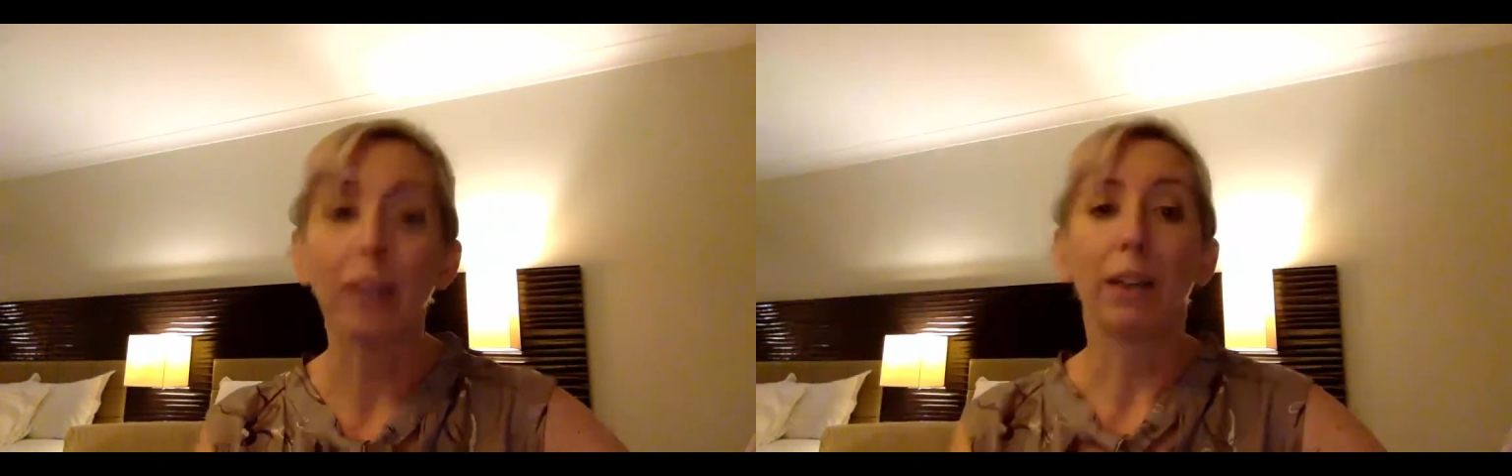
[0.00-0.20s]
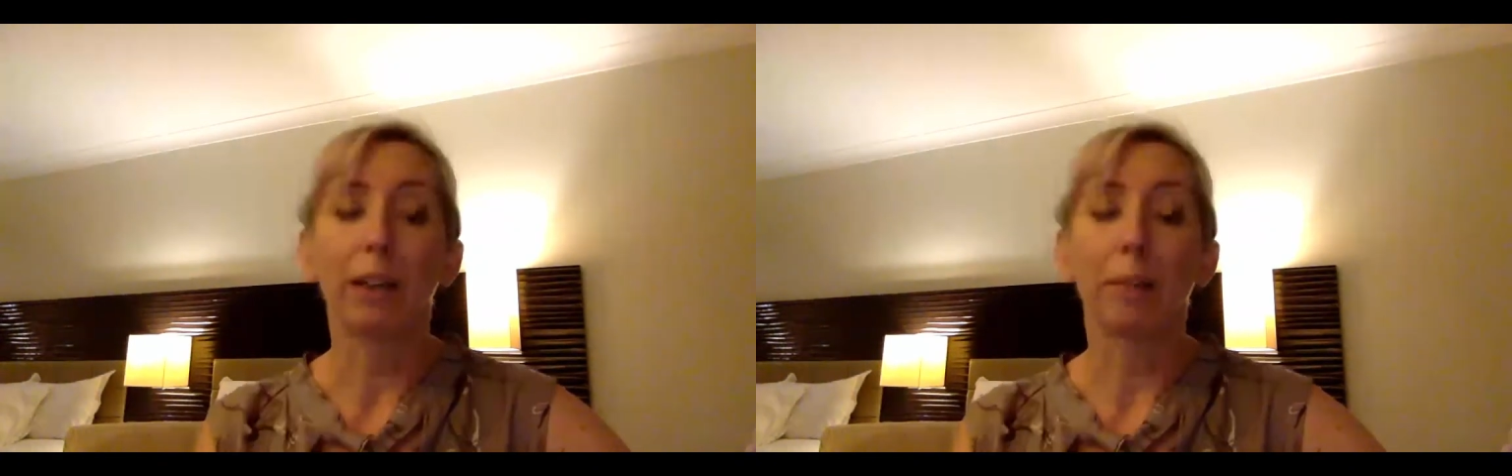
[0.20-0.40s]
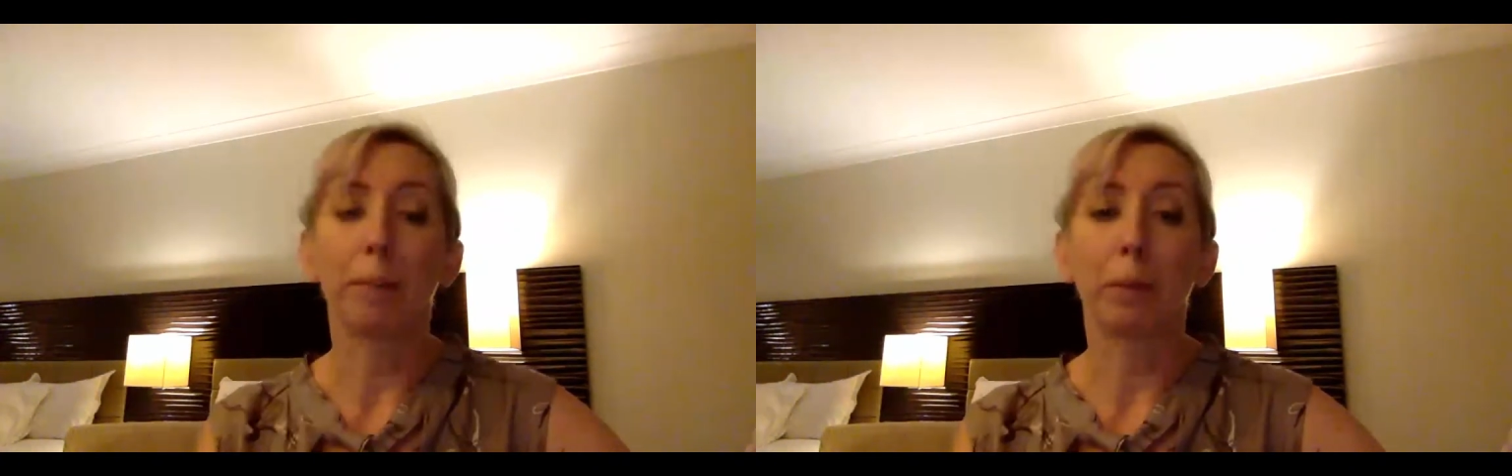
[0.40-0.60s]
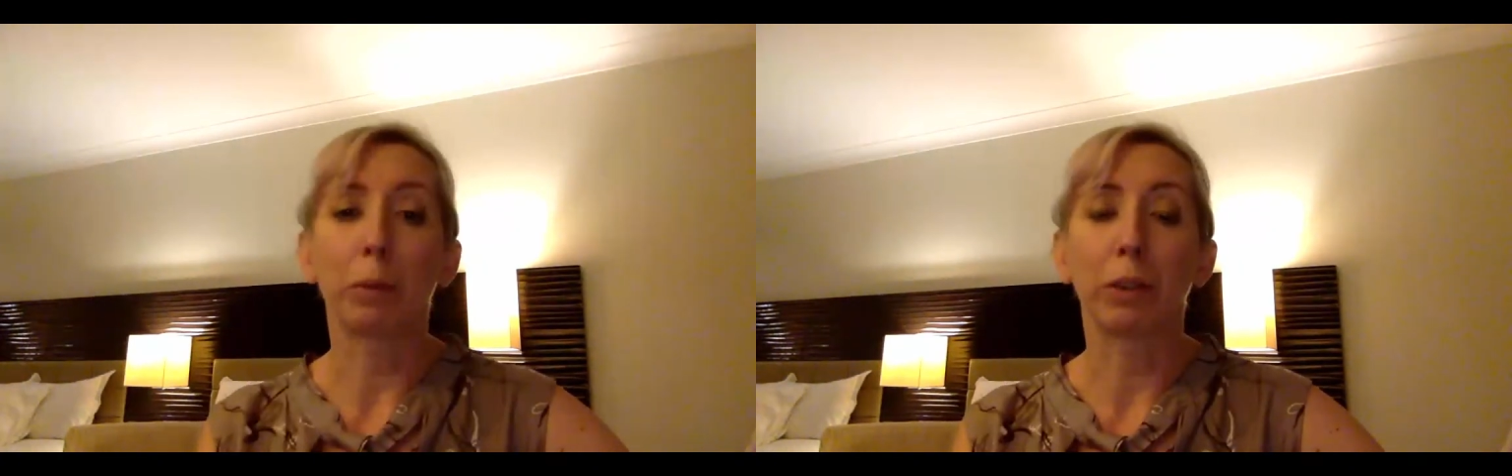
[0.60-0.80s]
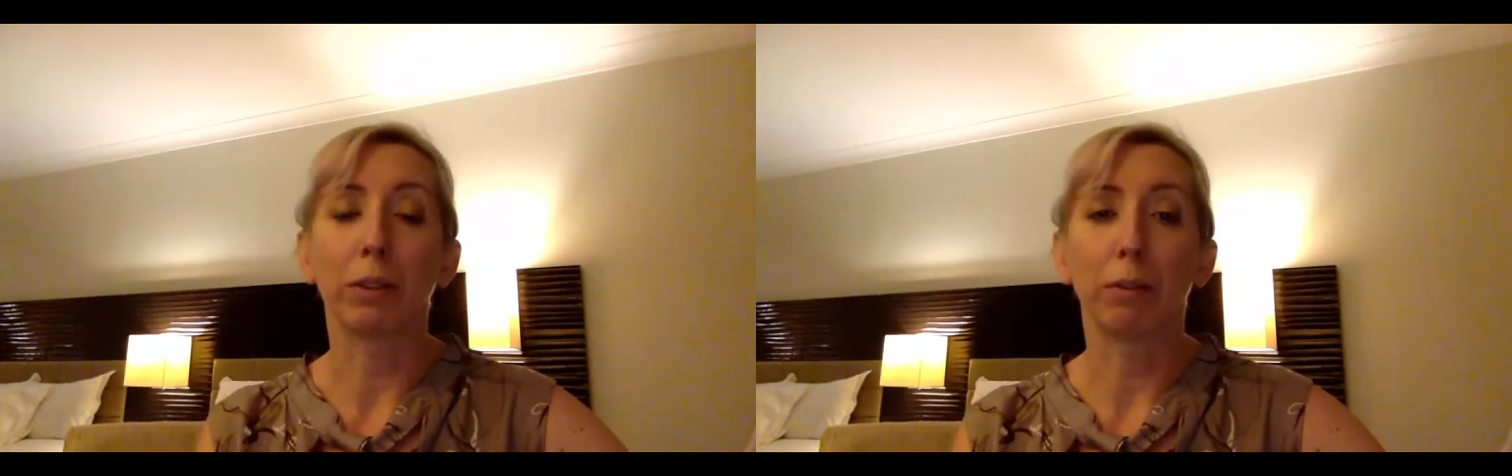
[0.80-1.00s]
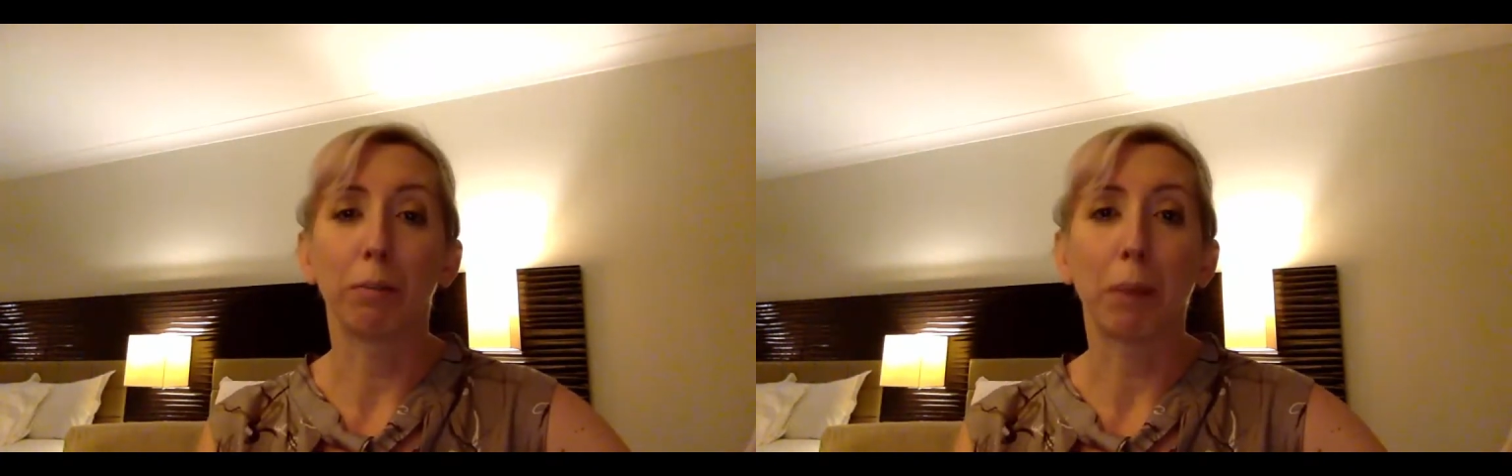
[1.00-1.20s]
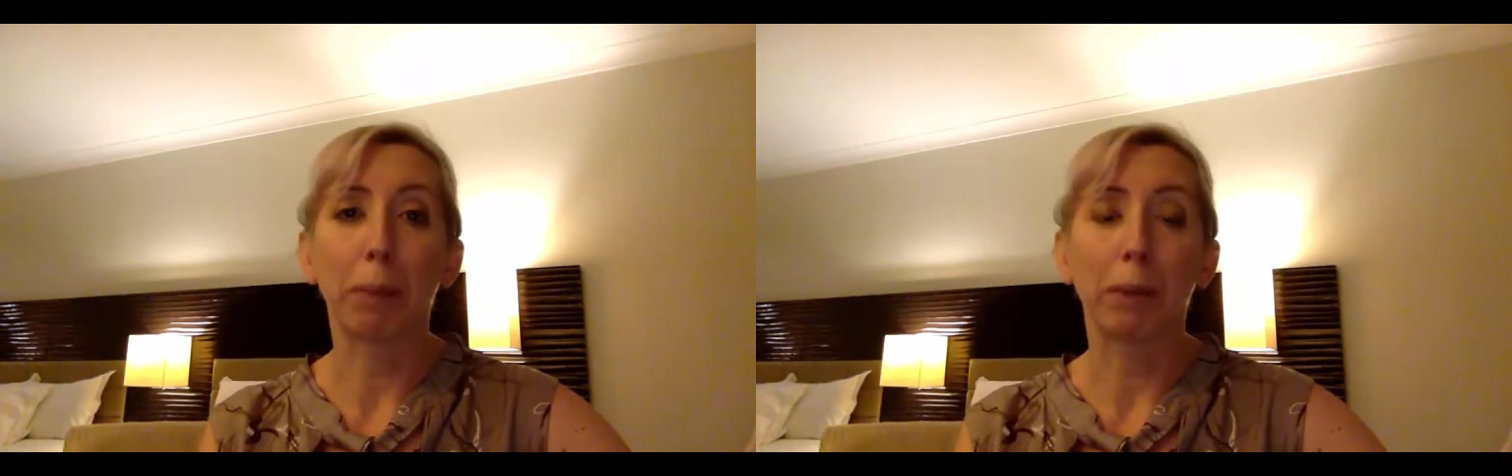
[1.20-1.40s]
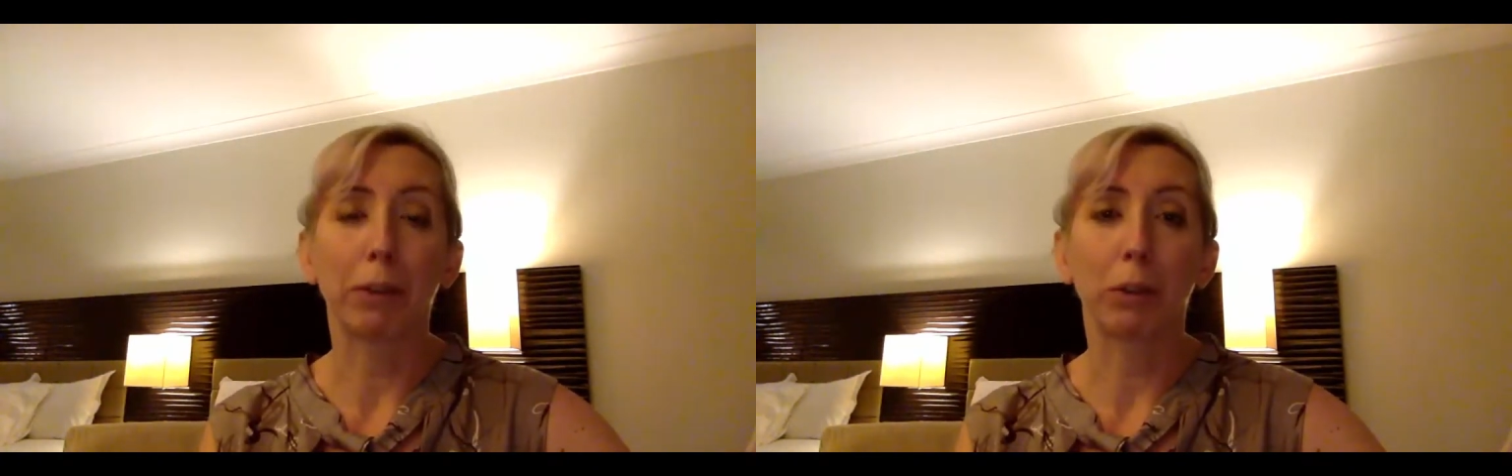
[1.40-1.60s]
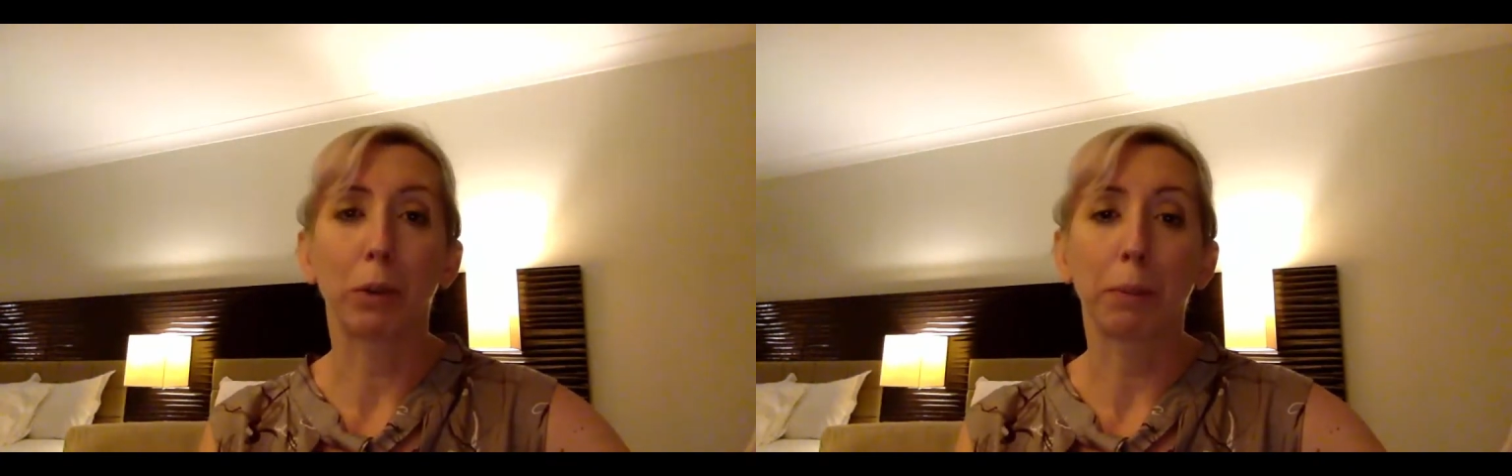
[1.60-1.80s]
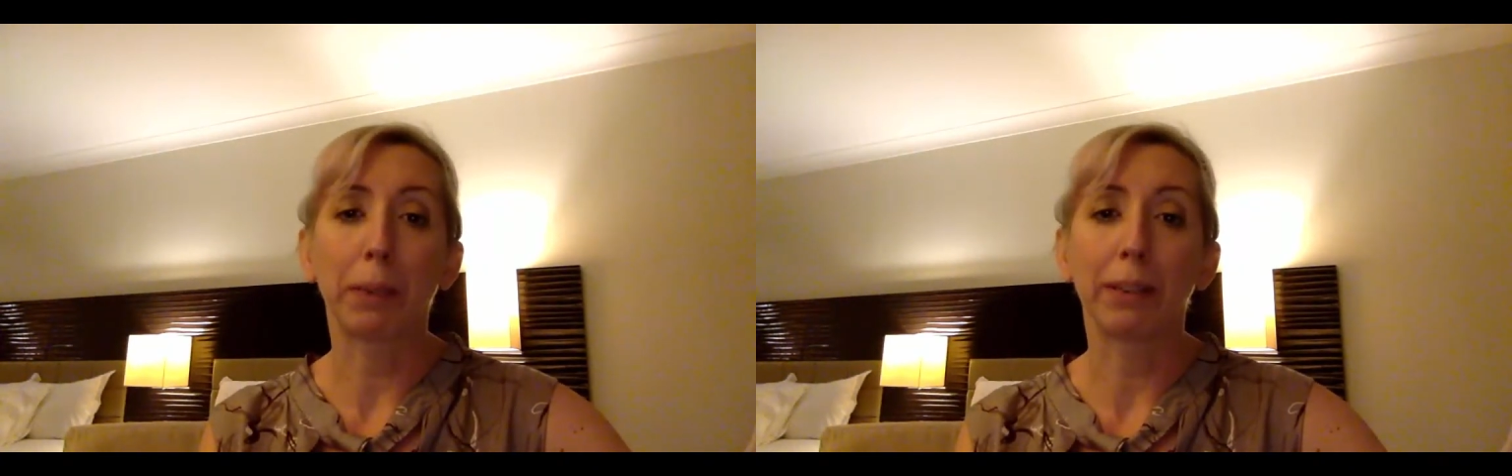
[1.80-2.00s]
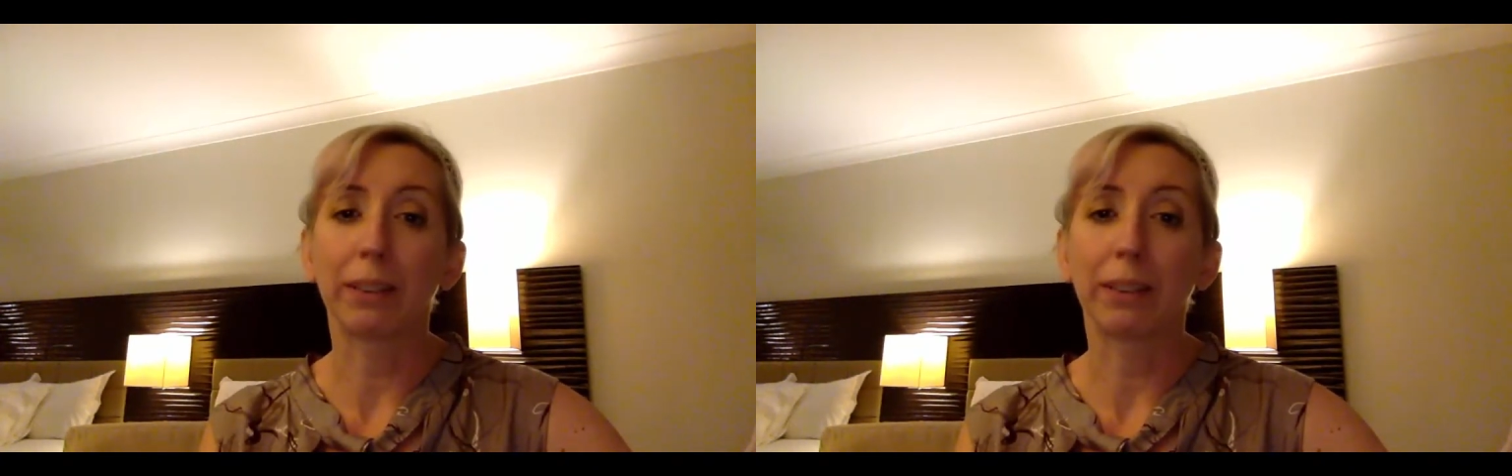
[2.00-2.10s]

We can map out a quick plan